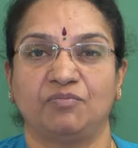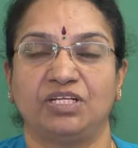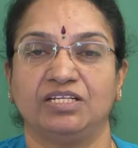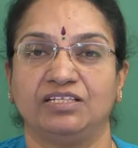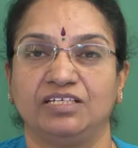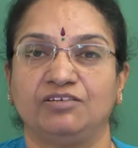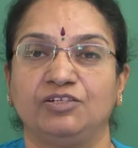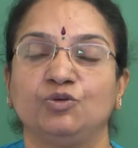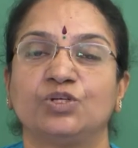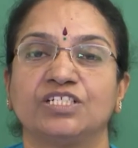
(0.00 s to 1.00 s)
mean the
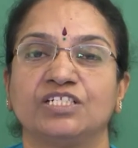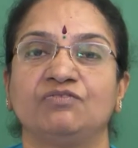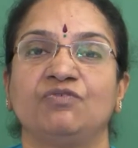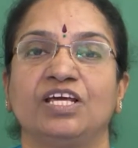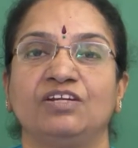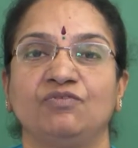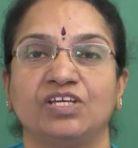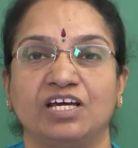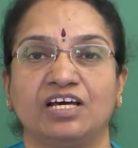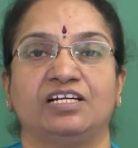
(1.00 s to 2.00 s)
nutrition when
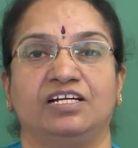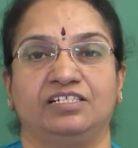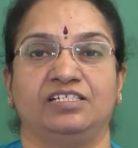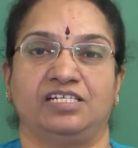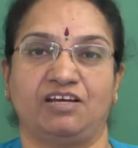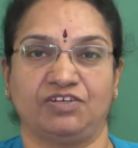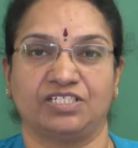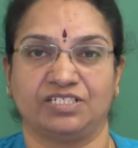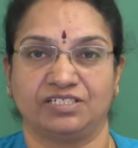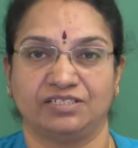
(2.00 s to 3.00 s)
we are under
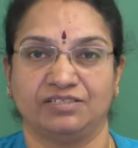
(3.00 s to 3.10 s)
starvation.